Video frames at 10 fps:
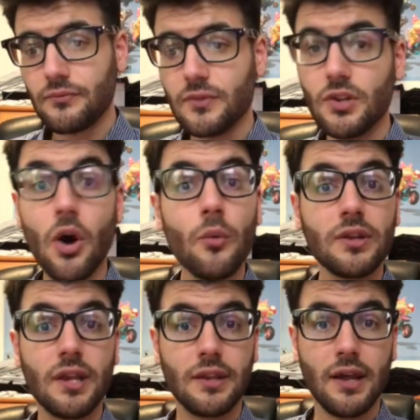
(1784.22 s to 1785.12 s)

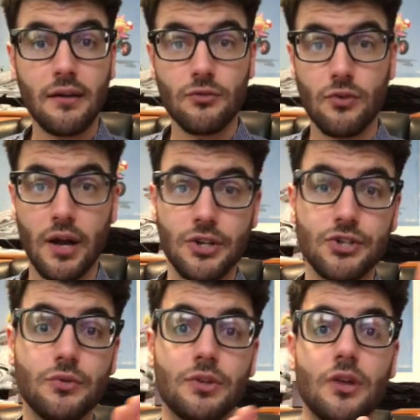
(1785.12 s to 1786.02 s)
Knowing that they have a
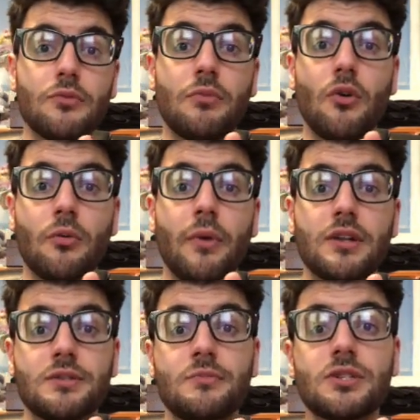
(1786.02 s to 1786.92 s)
Raichu and other
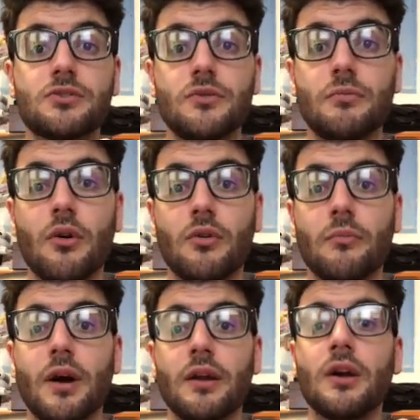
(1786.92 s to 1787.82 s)
Pokemons, a mystery
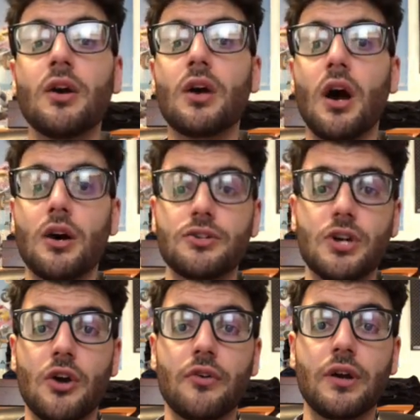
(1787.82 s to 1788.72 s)
Pokemon,
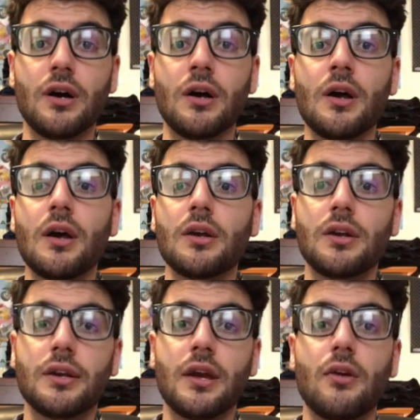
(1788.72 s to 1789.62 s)
Altaria
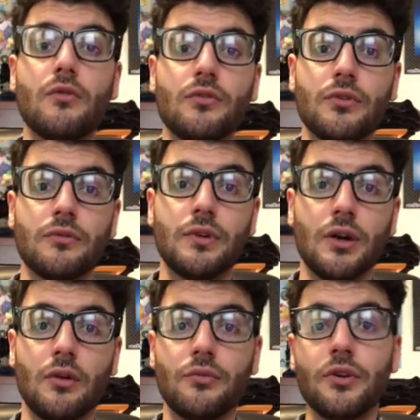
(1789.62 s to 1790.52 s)
can get over,
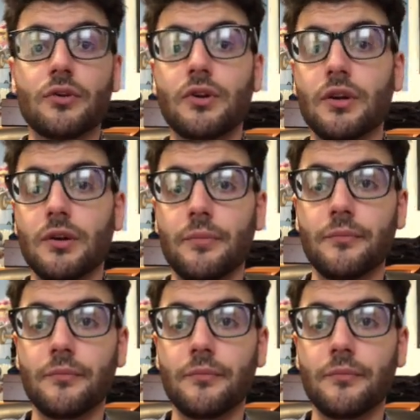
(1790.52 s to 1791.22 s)
they're going to...